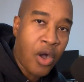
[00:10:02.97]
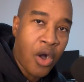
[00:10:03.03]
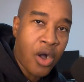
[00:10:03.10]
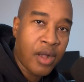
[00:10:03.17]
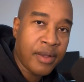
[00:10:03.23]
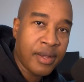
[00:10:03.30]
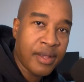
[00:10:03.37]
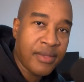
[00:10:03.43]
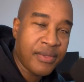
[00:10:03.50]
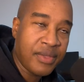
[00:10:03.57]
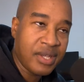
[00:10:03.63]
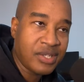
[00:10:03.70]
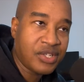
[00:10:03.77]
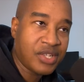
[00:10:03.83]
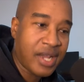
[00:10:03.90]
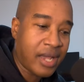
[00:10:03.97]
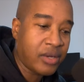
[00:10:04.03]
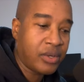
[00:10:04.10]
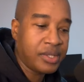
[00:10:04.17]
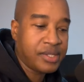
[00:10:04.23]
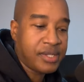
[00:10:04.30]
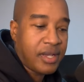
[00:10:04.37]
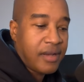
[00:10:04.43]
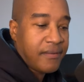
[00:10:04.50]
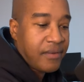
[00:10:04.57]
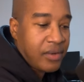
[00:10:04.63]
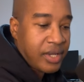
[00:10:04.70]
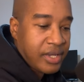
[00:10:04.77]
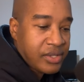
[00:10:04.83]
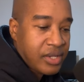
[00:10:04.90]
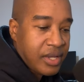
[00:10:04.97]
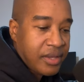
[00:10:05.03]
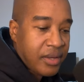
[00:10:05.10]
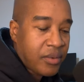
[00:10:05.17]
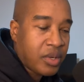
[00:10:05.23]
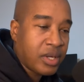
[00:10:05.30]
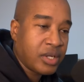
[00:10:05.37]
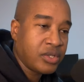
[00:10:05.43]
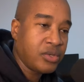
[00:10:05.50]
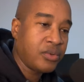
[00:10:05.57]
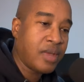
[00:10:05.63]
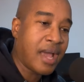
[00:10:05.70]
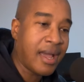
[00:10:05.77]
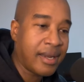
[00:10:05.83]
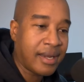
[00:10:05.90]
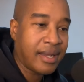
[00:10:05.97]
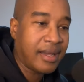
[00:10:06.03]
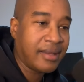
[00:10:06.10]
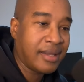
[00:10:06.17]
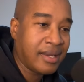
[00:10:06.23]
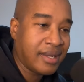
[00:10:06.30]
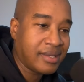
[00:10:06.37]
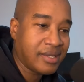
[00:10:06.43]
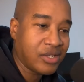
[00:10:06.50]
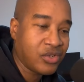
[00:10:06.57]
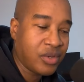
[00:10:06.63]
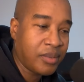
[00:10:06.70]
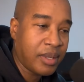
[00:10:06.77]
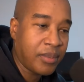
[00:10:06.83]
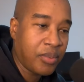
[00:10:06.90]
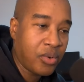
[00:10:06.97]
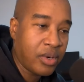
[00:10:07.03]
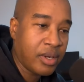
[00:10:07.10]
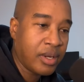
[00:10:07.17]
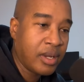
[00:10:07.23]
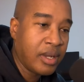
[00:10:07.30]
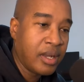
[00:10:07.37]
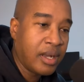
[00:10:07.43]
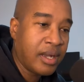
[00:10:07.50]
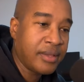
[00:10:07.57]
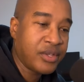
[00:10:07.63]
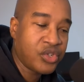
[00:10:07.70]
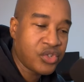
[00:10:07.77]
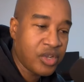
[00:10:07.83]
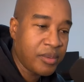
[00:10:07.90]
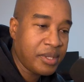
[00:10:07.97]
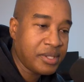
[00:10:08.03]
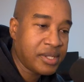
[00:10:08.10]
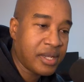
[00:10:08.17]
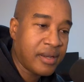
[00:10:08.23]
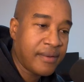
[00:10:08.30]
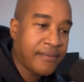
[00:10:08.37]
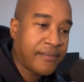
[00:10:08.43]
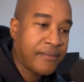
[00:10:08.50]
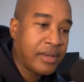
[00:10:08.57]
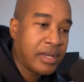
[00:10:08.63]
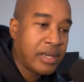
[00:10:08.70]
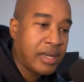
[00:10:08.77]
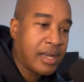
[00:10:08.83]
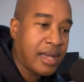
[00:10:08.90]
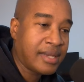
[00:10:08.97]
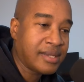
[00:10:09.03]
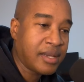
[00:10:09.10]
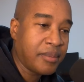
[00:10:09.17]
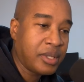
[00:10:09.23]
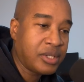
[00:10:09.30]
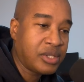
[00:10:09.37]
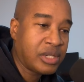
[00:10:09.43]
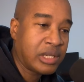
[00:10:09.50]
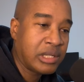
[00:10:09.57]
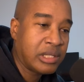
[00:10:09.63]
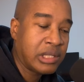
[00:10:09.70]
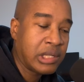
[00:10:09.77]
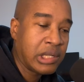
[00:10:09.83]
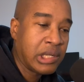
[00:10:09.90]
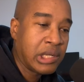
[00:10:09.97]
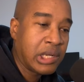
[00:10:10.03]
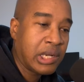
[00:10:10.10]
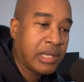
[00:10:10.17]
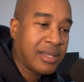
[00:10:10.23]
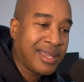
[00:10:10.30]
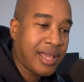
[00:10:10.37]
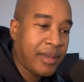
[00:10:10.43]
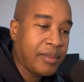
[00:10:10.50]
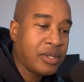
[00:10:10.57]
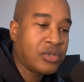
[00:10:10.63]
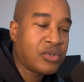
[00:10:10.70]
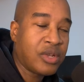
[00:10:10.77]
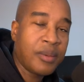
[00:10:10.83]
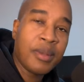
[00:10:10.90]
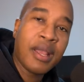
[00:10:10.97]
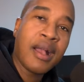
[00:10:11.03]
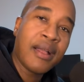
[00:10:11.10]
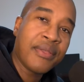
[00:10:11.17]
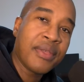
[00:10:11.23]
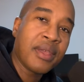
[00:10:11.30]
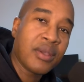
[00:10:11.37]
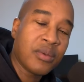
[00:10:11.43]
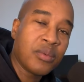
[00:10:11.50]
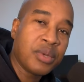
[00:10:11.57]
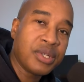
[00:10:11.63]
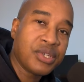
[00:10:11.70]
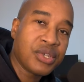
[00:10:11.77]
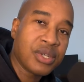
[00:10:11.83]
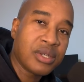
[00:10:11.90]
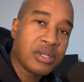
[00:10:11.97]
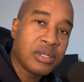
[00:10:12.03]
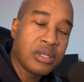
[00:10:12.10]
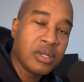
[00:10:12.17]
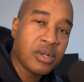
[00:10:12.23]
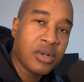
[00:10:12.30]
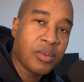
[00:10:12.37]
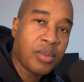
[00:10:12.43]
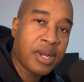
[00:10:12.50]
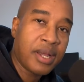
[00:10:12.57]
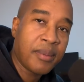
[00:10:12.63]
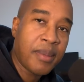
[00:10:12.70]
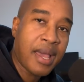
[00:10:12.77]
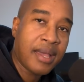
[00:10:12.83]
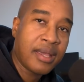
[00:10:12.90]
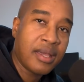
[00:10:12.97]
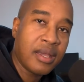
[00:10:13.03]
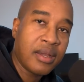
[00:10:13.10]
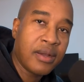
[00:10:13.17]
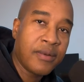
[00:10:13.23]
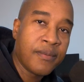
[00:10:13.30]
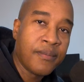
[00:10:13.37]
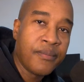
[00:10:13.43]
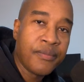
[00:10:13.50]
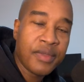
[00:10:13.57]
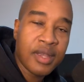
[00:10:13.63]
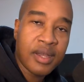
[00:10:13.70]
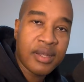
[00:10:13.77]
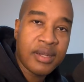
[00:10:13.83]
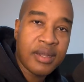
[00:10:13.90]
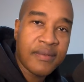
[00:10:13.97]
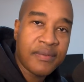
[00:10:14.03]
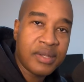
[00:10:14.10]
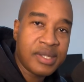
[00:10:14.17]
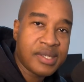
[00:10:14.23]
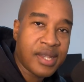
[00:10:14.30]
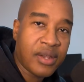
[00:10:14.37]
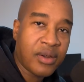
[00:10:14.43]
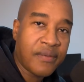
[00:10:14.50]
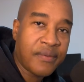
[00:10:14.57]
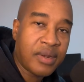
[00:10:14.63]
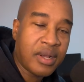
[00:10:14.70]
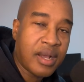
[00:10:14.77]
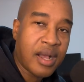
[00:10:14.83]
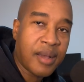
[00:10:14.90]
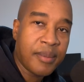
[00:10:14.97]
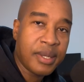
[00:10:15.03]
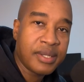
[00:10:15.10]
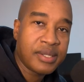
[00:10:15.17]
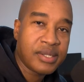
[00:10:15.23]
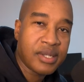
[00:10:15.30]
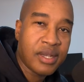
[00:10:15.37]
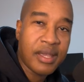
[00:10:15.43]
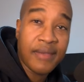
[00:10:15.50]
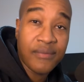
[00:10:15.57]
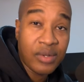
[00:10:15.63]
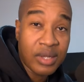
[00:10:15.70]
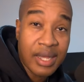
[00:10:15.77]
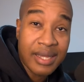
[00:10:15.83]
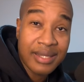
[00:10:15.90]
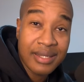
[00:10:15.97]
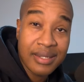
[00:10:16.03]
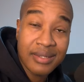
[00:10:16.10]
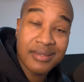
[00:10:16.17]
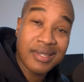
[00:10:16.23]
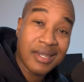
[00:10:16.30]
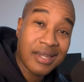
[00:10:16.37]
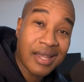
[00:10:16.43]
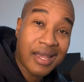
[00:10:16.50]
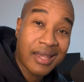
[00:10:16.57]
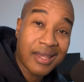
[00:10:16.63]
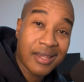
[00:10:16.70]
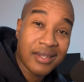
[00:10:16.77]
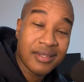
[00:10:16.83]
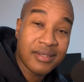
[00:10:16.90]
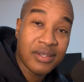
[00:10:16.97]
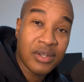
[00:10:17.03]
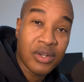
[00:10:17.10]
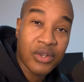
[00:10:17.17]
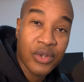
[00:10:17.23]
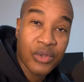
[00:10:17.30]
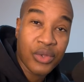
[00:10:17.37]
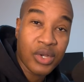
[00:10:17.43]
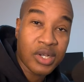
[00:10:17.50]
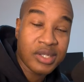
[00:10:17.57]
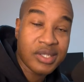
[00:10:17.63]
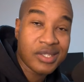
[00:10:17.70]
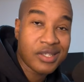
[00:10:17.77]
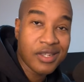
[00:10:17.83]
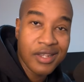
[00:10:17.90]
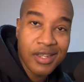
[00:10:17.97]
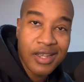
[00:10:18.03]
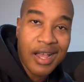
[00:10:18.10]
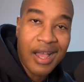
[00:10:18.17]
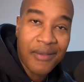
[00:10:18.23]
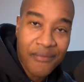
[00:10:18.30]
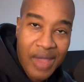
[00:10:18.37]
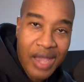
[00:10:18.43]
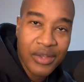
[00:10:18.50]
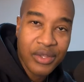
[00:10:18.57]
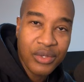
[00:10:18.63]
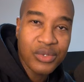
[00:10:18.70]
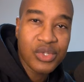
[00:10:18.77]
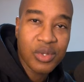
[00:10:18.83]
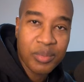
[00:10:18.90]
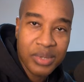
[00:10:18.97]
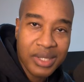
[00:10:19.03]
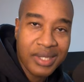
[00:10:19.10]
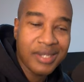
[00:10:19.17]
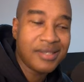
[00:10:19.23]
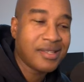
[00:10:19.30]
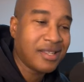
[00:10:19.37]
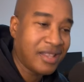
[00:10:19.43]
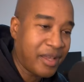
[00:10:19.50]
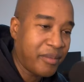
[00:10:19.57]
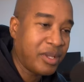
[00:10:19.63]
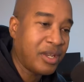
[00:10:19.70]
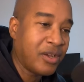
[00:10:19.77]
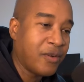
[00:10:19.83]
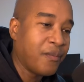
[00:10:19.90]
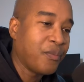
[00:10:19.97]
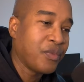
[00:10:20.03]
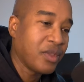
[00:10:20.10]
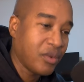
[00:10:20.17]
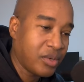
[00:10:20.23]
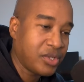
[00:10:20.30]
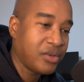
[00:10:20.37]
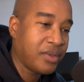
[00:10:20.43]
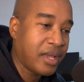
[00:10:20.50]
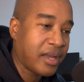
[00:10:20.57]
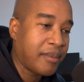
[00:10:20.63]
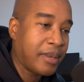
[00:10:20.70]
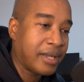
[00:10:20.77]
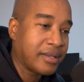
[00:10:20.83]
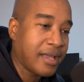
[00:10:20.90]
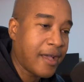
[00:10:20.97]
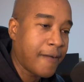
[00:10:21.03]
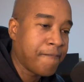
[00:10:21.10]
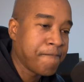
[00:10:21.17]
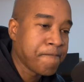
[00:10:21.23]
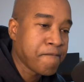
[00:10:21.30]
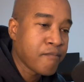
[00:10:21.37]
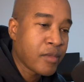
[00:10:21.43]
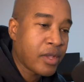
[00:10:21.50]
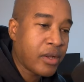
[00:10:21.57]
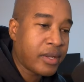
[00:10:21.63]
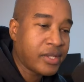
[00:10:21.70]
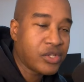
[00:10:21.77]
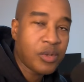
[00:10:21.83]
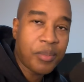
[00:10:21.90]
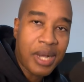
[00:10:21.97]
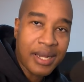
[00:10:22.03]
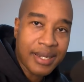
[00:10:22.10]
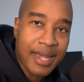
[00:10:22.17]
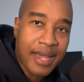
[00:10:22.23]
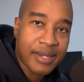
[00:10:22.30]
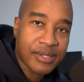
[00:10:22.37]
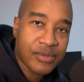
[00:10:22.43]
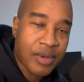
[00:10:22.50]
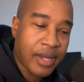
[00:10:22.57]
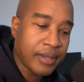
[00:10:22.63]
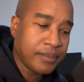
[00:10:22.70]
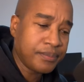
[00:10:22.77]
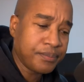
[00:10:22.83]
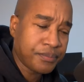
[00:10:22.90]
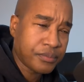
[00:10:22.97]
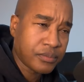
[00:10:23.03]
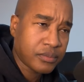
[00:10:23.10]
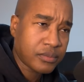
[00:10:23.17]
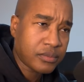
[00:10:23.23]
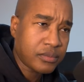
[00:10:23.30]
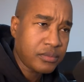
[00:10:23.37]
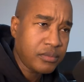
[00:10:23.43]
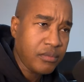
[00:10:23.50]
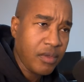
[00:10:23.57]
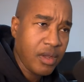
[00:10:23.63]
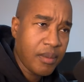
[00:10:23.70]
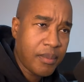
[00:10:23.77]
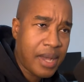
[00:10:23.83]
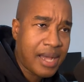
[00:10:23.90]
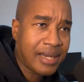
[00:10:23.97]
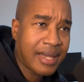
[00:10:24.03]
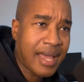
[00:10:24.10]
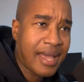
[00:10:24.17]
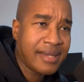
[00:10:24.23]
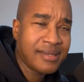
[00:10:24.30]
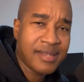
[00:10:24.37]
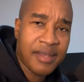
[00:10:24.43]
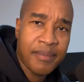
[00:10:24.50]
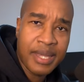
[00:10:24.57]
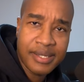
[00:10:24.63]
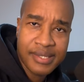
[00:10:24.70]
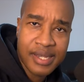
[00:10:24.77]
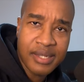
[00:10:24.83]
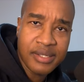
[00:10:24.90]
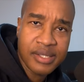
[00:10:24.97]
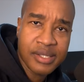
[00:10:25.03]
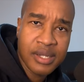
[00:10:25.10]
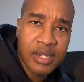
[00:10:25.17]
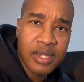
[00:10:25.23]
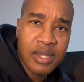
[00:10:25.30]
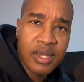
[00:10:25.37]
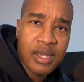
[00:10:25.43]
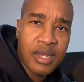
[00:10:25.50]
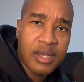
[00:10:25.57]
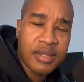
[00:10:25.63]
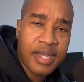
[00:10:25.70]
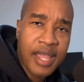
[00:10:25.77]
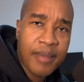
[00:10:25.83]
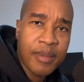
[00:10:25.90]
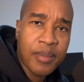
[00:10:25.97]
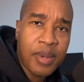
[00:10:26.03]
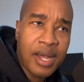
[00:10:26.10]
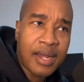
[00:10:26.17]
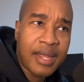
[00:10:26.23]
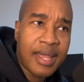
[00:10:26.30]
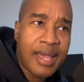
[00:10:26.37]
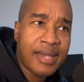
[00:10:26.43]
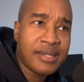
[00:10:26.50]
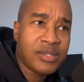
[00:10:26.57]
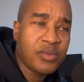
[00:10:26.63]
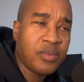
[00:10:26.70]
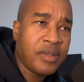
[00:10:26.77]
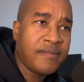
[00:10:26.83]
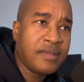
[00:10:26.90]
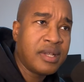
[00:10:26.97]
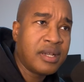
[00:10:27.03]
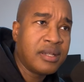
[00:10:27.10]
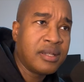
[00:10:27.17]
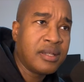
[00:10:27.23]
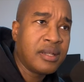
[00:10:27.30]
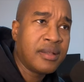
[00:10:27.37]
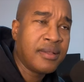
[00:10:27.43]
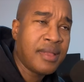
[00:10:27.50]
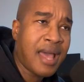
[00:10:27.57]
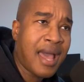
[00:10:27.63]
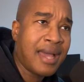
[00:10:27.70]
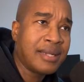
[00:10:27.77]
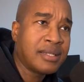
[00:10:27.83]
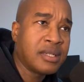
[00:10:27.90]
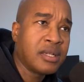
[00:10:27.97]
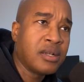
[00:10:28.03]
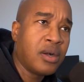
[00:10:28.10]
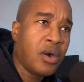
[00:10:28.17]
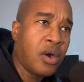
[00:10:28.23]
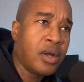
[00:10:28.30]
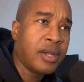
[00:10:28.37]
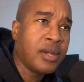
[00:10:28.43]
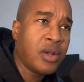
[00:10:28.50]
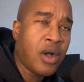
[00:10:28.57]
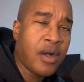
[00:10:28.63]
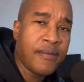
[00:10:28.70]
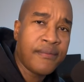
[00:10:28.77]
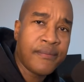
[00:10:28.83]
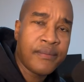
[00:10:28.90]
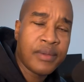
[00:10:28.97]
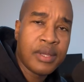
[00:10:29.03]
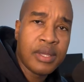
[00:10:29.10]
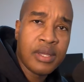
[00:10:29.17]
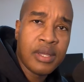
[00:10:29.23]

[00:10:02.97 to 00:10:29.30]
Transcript: on this channel itself. Okay, so I think we're going to do that. I think that's extremely important. Uh, the streaming stuff, uh, as I mentioned, uh, the gaming streaming. I think we should you know bring it back here. Uh, definitely sound off in the comments uh, if you liked it, didn't like it. You know your thoughts. I value so please let me know what you think about that. Okay, so podcast, right? podcast, it makes sense. Uh, the gaming podcast, we've done that on and off